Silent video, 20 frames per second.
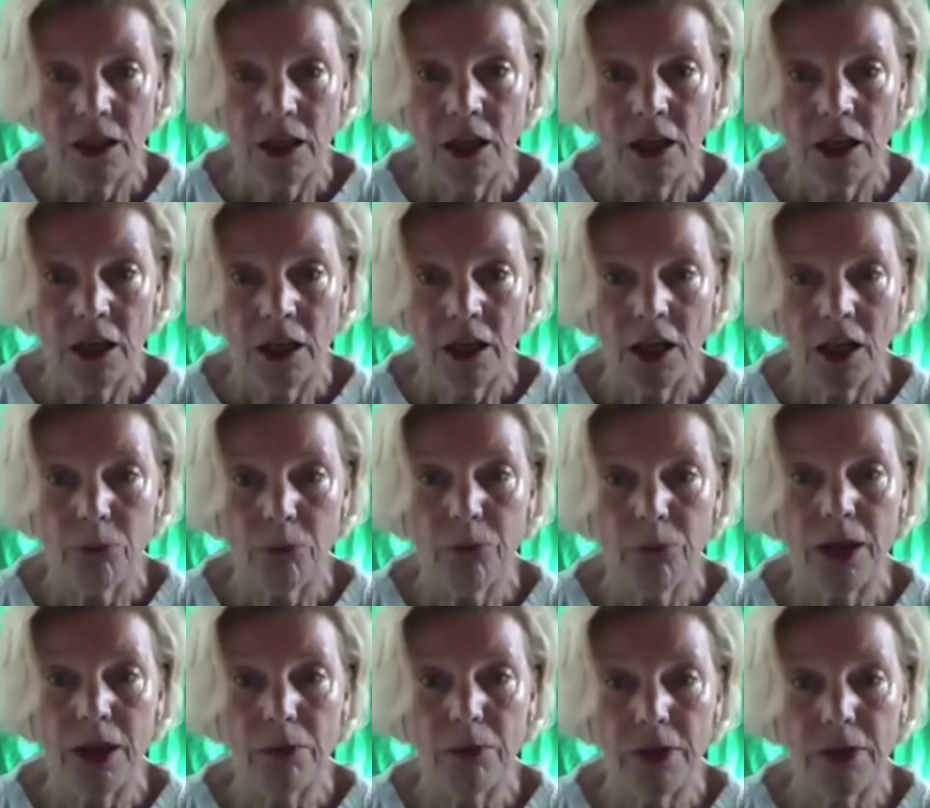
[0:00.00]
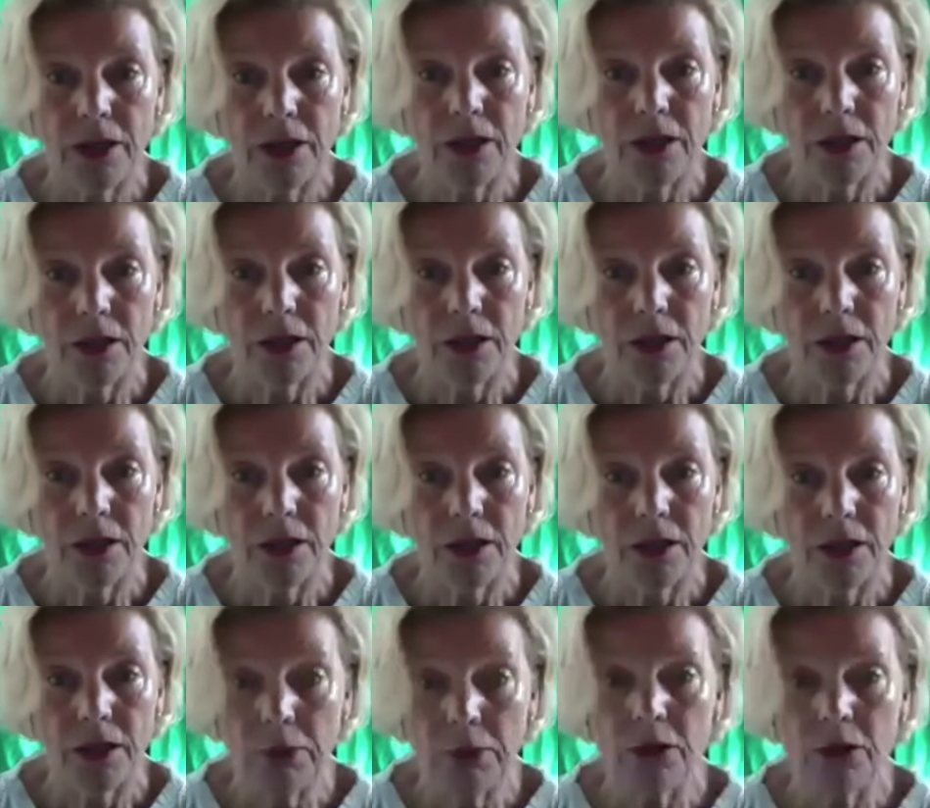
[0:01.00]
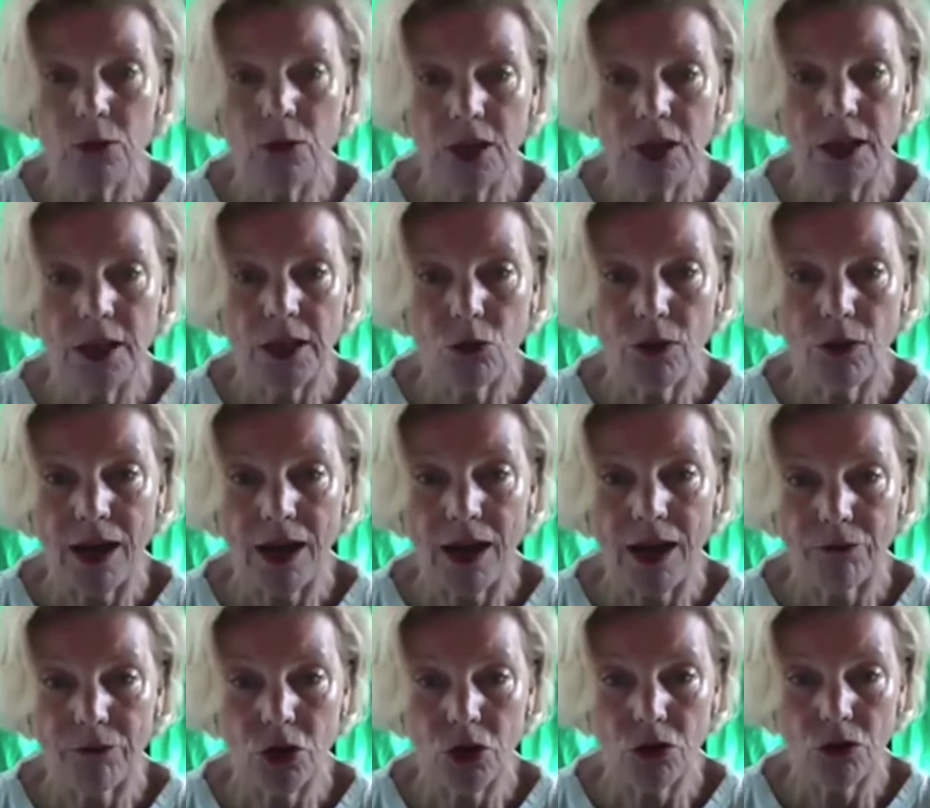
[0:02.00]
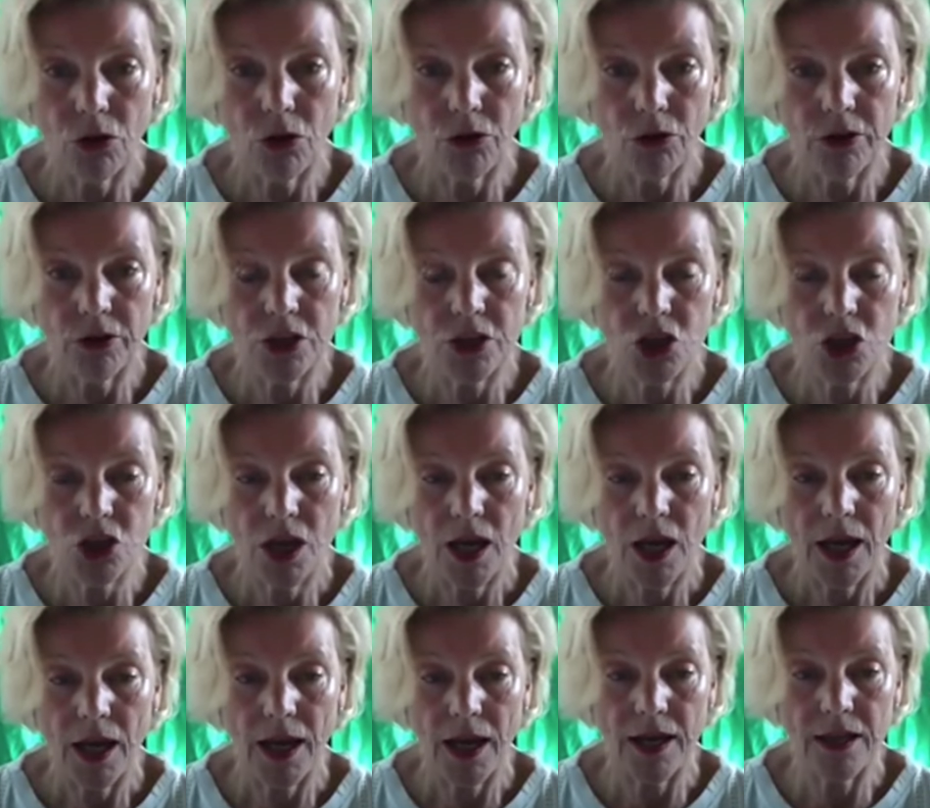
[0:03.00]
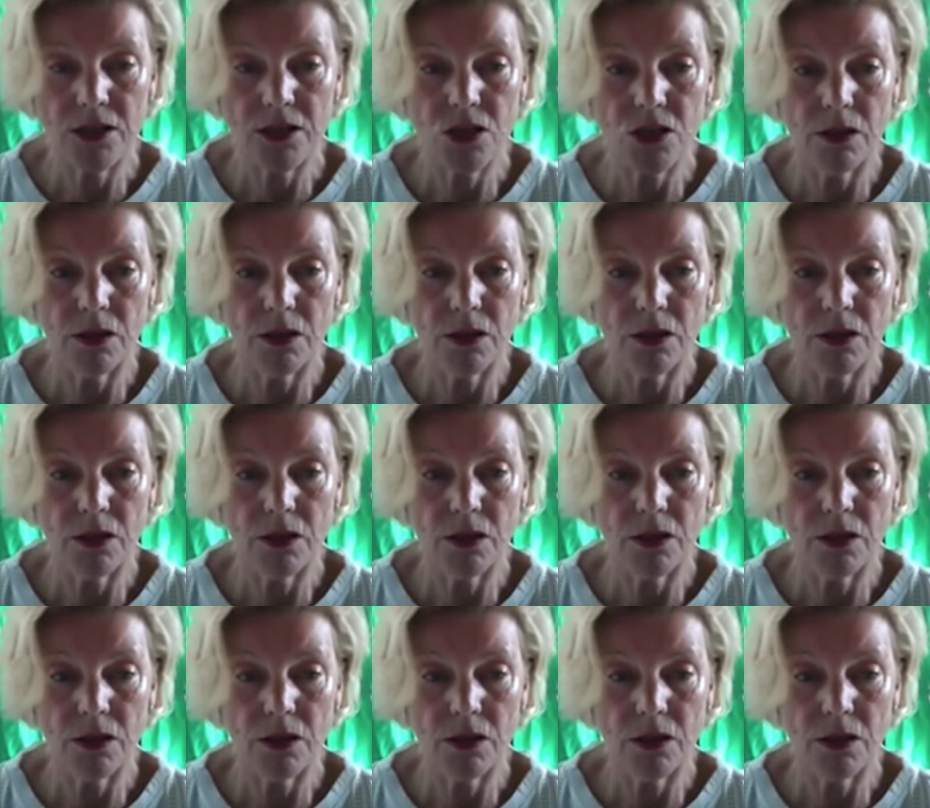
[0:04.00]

And maybe we need to have the courage as